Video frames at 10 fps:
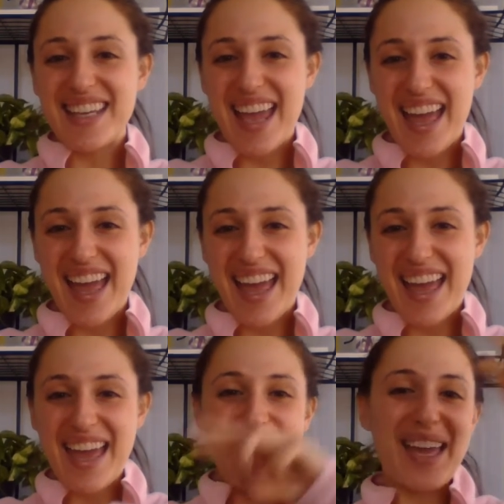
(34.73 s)

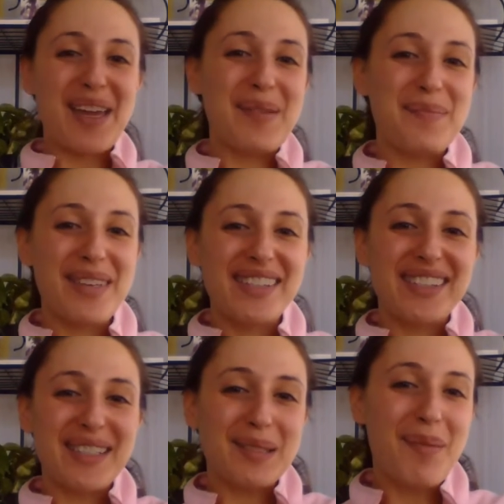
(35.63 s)
day
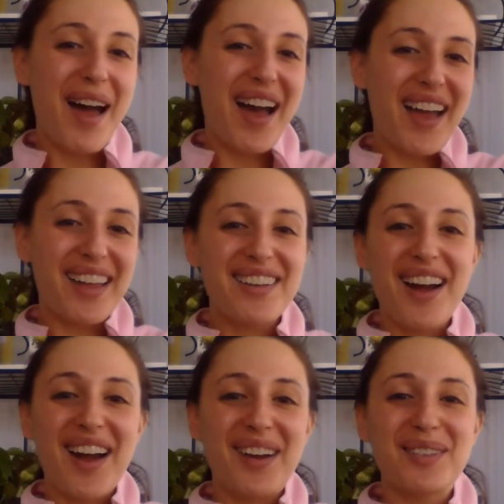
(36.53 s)
Mrs.
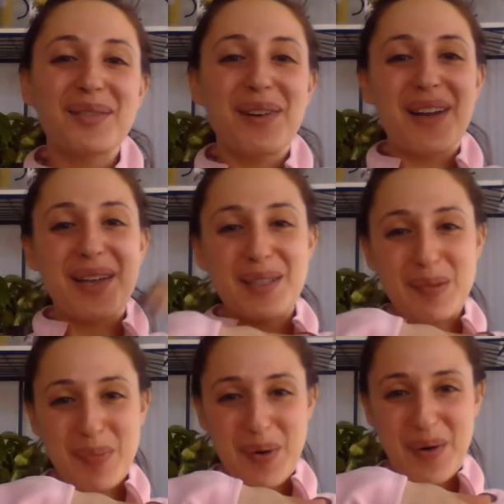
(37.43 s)
Minaert
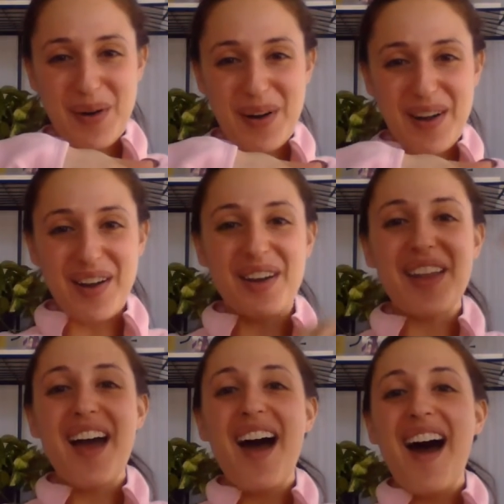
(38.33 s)
was
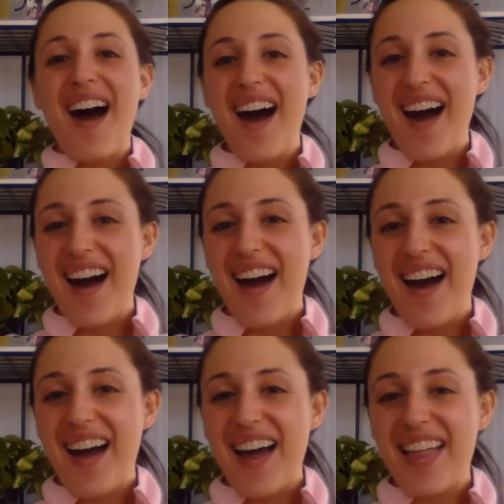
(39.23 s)
born,
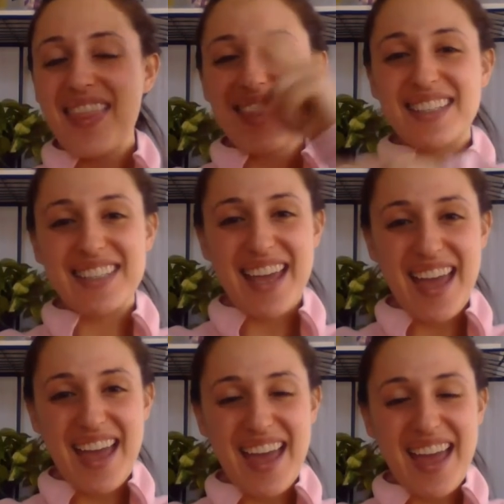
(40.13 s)
on the
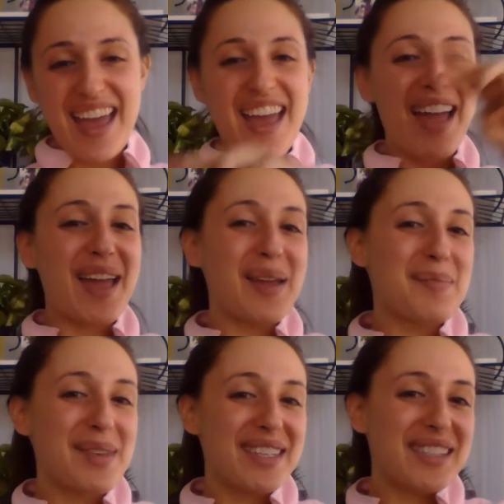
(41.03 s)
day
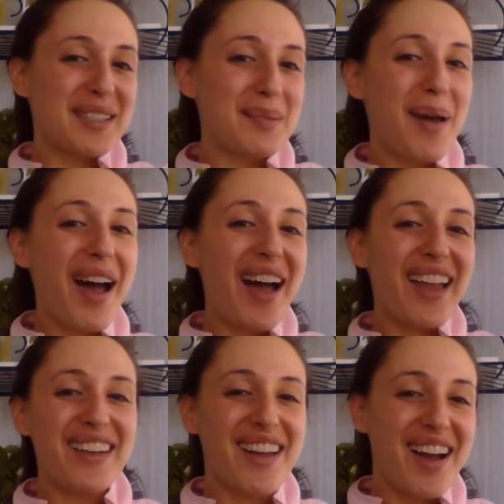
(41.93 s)
Mrs.
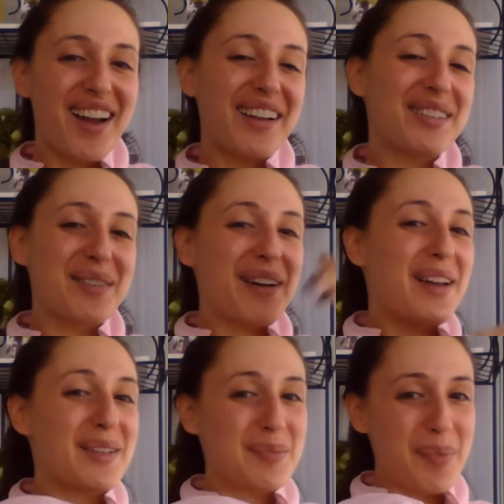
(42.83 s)
Minaert
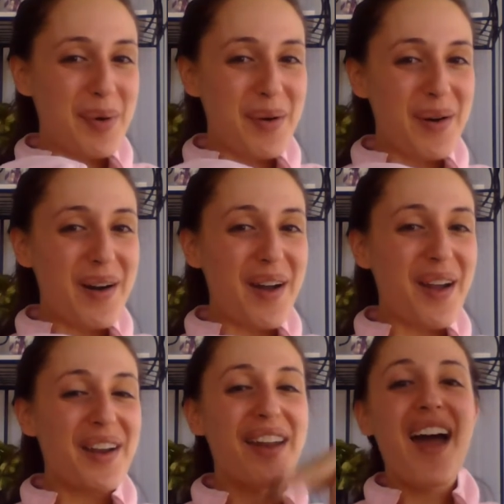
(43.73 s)
was
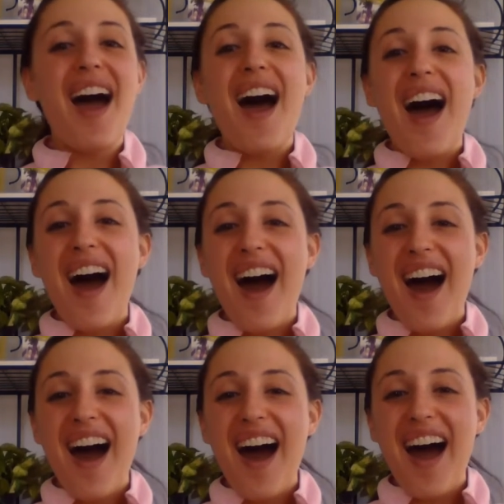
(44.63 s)
born,
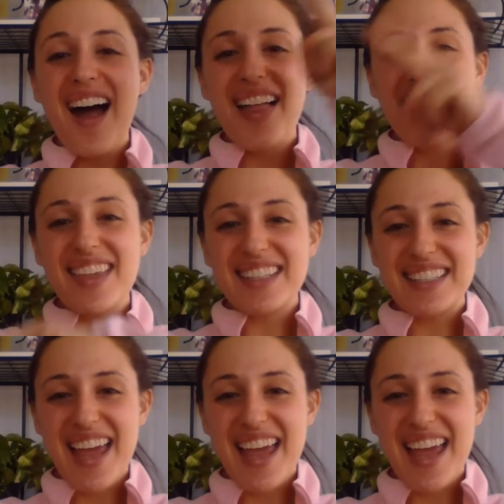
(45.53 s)
on the